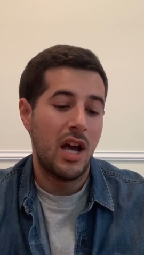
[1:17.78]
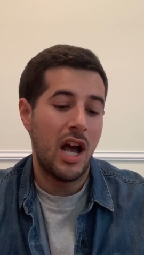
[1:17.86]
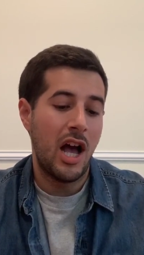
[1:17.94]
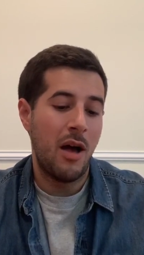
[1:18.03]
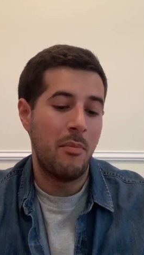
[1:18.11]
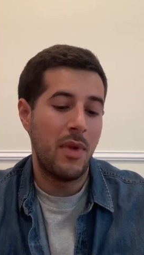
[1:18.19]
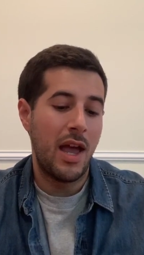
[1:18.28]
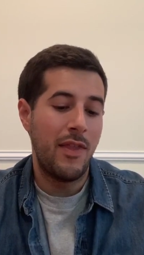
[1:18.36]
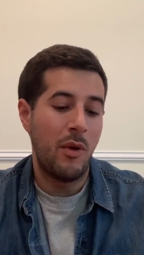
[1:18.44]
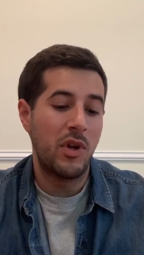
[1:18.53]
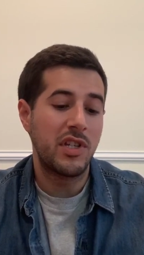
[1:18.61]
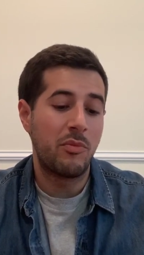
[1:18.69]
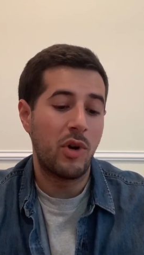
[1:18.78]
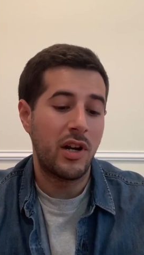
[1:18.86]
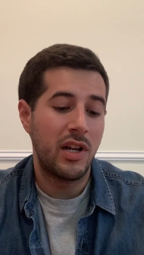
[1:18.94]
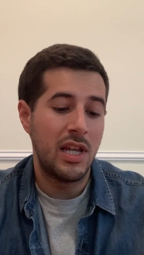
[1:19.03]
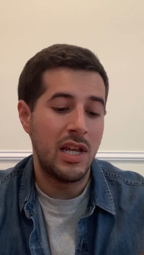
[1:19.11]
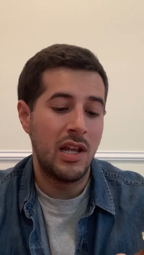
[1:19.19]
Um, and then once I brought
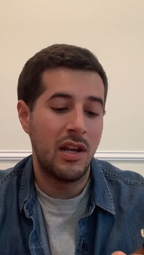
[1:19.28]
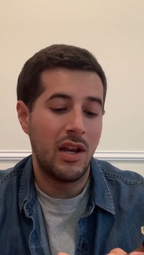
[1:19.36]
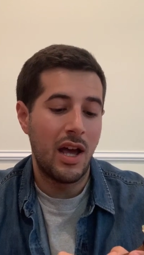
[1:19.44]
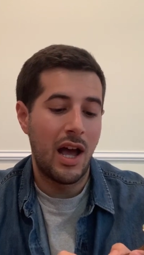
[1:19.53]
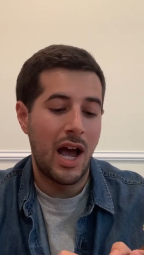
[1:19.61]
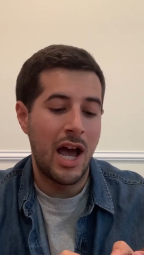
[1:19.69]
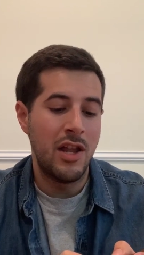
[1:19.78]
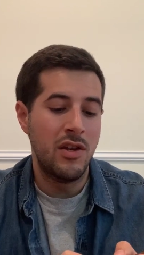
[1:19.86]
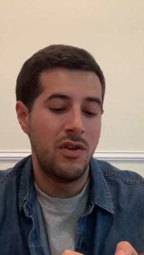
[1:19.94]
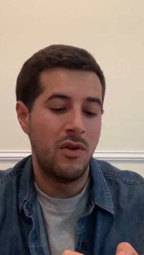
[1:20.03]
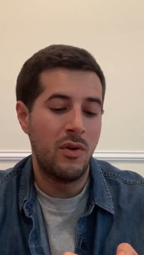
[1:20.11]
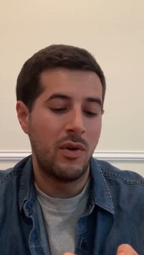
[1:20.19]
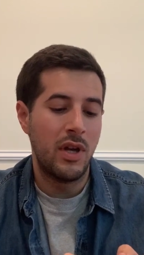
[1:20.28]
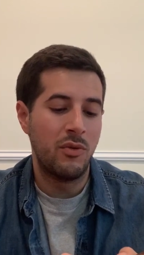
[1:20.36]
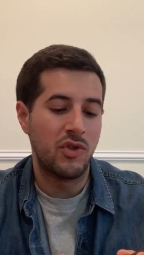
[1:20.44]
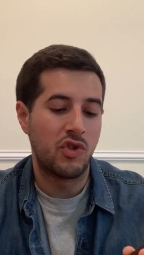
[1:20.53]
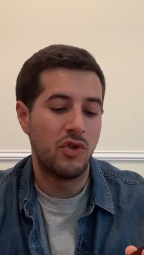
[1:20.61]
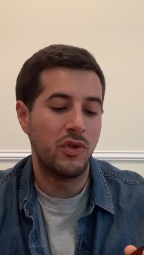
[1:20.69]
it in, I knew it
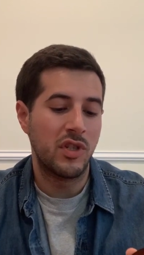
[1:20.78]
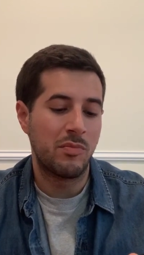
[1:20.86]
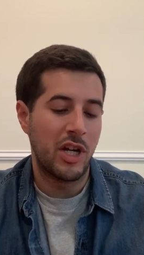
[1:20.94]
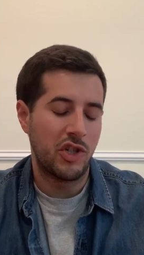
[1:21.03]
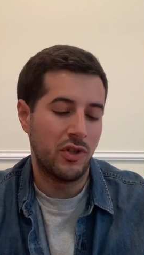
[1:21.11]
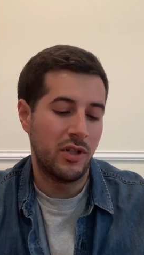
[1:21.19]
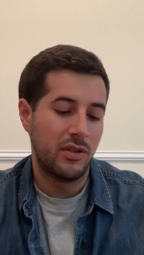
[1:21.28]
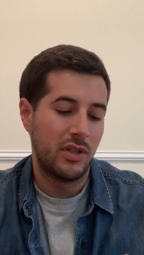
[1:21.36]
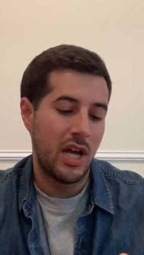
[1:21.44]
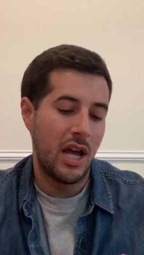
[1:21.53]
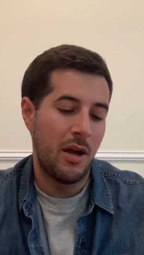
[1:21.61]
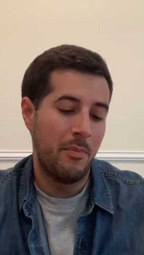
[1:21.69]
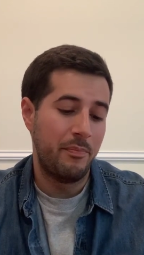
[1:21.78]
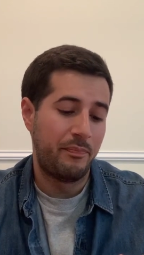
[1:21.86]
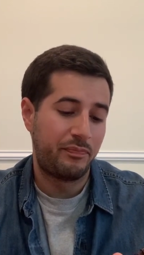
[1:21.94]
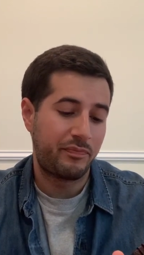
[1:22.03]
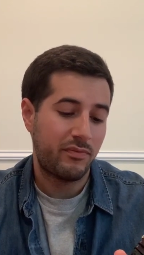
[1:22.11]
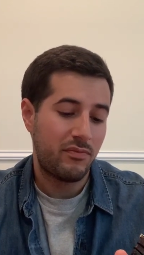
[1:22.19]
was truly special. Um,
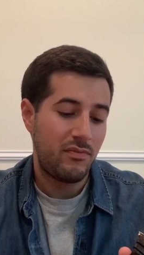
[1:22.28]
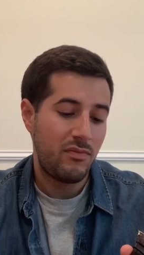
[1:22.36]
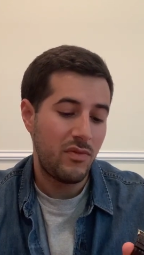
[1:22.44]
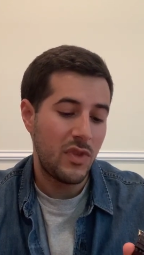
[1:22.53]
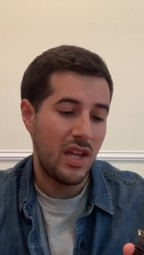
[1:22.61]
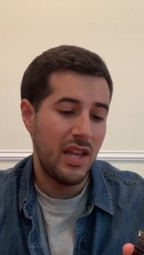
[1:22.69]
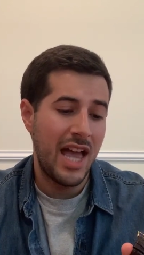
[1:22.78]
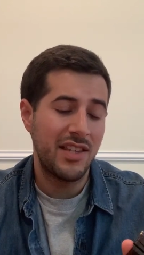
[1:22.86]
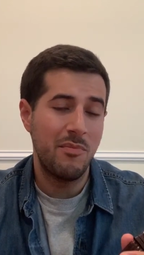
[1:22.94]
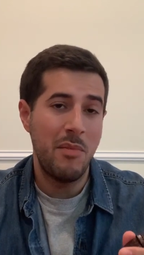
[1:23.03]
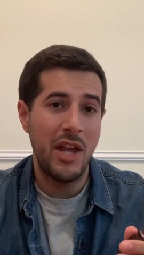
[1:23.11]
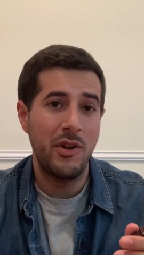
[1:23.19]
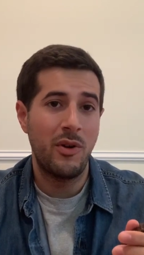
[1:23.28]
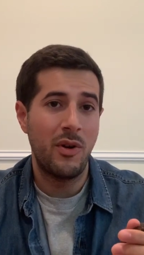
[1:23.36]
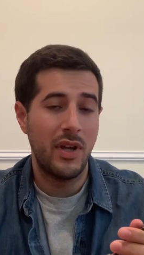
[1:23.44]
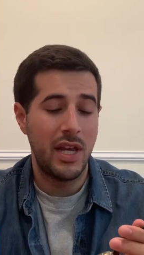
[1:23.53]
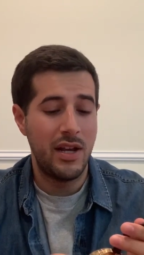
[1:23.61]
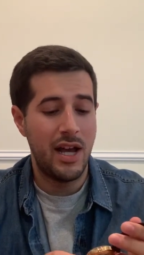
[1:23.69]
it has a
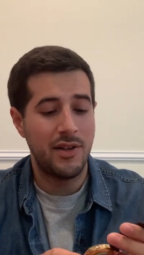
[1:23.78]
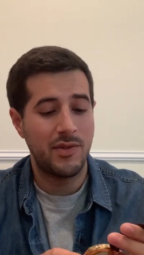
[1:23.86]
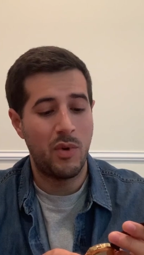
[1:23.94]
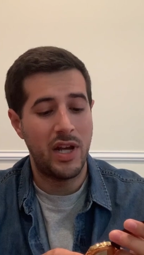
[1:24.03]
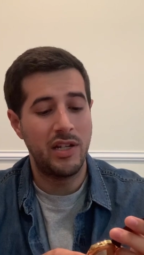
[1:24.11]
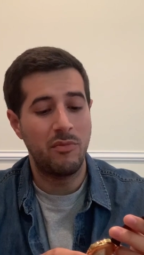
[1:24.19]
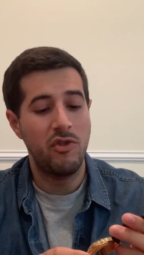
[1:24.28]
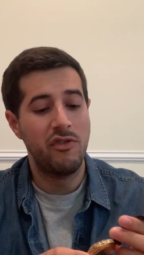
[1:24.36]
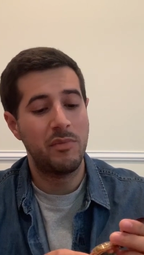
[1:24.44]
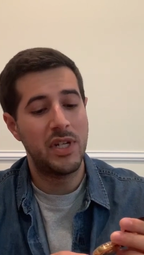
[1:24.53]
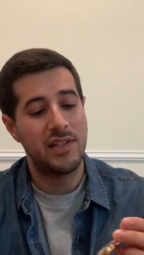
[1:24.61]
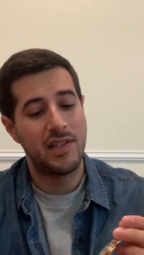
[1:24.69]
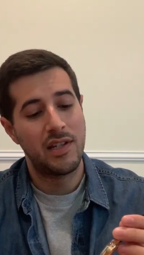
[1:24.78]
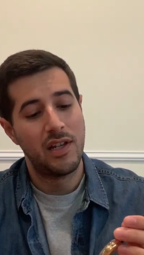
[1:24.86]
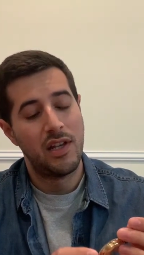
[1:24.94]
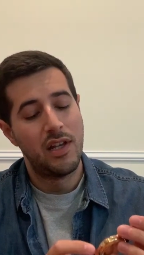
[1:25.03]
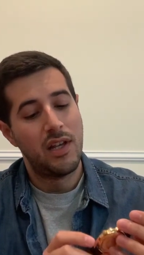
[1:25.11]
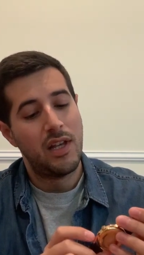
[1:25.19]
manual in-house winding movement.
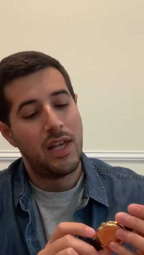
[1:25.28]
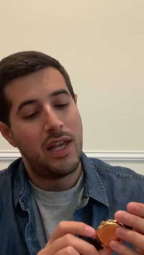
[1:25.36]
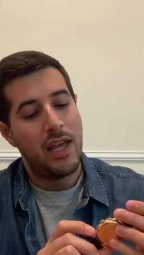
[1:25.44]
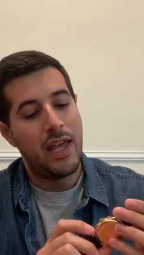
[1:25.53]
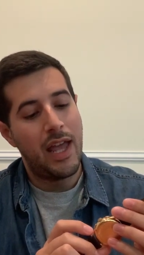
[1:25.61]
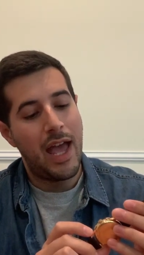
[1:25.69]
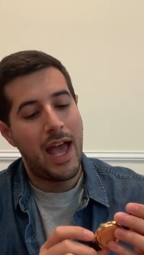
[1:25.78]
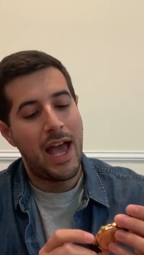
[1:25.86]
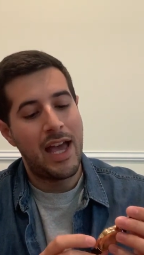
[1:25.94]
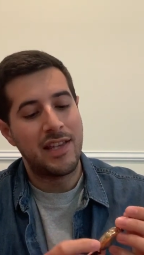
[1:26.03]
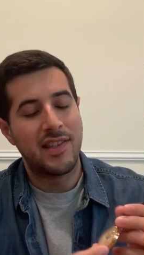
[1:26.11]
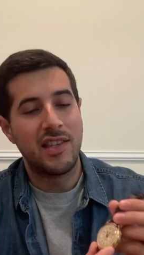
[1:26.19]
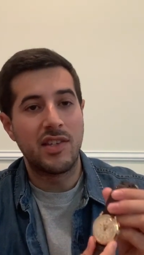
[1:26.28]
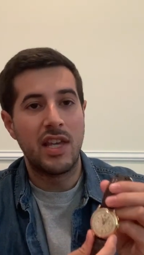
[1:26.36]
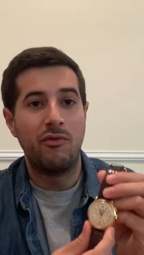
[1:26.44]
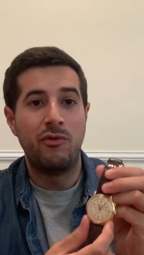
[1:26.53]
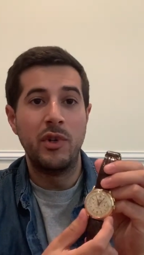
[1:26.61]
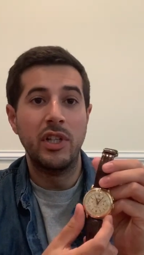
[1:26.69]
It has this
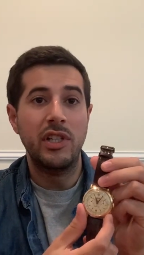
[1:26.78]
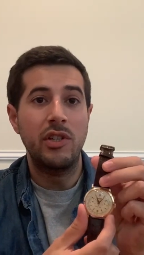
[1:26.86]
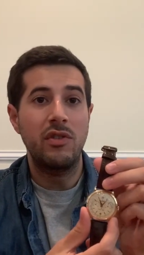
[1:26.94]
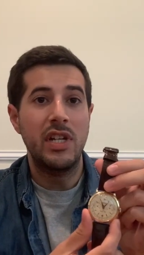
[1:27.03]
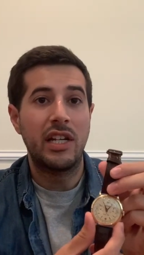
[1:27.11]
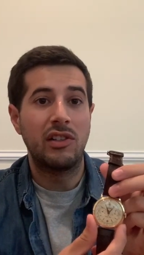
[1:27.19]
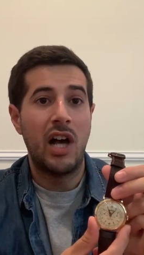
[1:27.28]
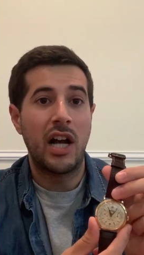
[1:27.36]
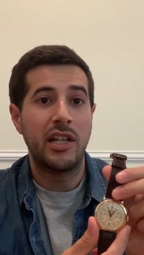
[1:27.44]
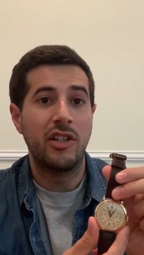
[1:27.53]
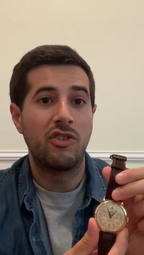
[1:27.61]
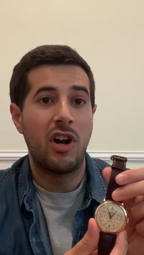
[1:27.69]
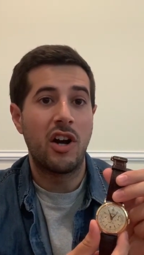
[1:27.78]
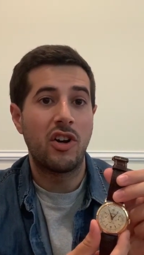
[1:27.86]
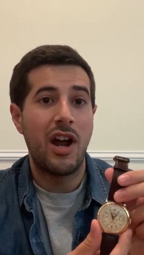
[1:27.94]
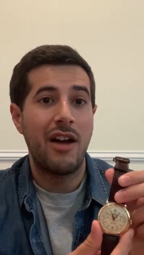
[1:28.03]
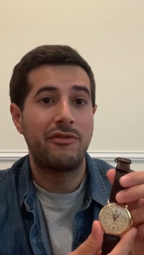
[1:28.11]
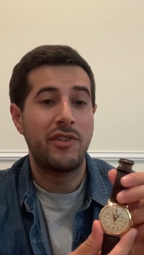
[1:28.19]
really unique locking
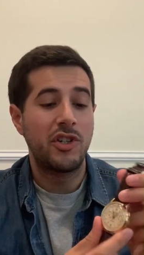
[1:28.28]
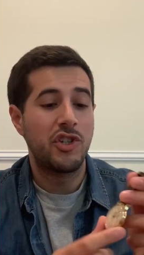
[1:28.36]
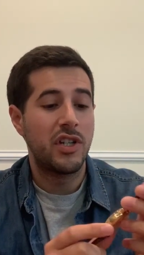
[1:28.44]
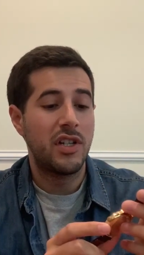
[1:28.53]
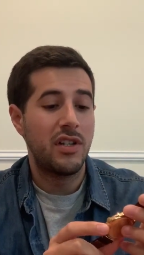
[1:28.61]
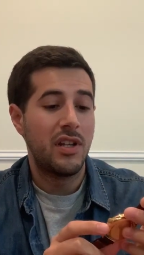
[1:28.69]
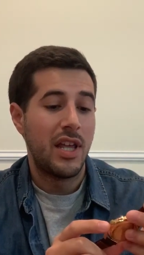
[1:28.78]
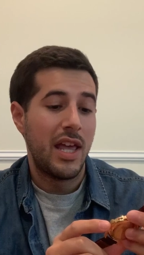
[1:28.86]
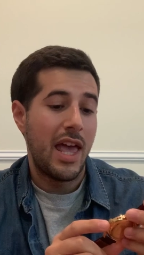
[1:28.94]
chronograph function.